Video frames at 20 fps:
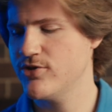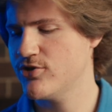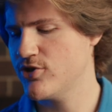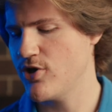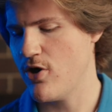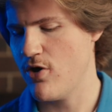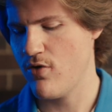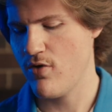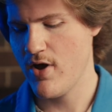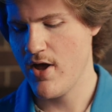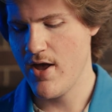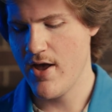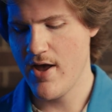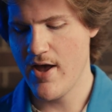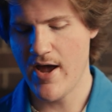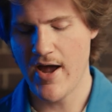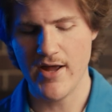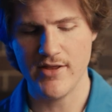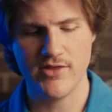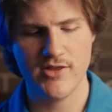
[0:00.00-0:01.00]
So
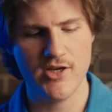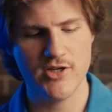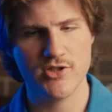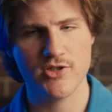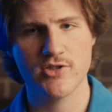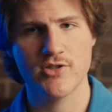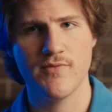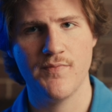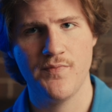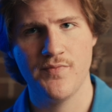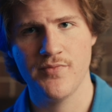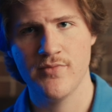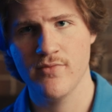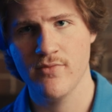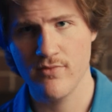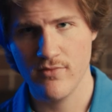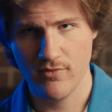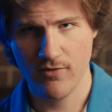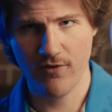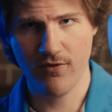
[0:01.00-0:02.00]
at this
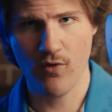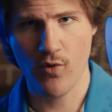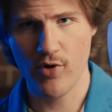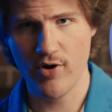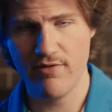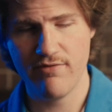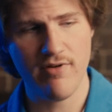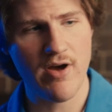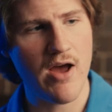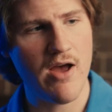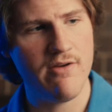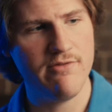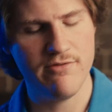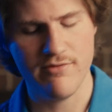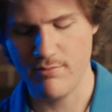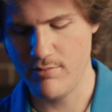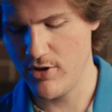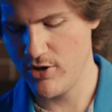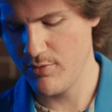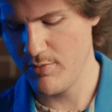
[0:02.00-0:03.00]
45
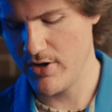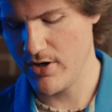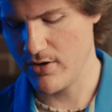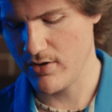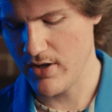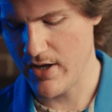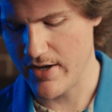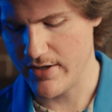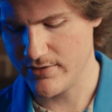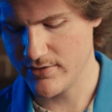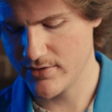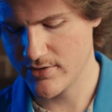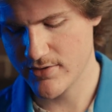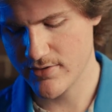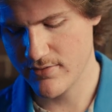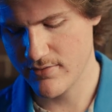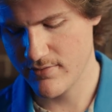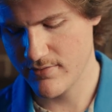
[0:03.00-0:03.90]
millimeter lens,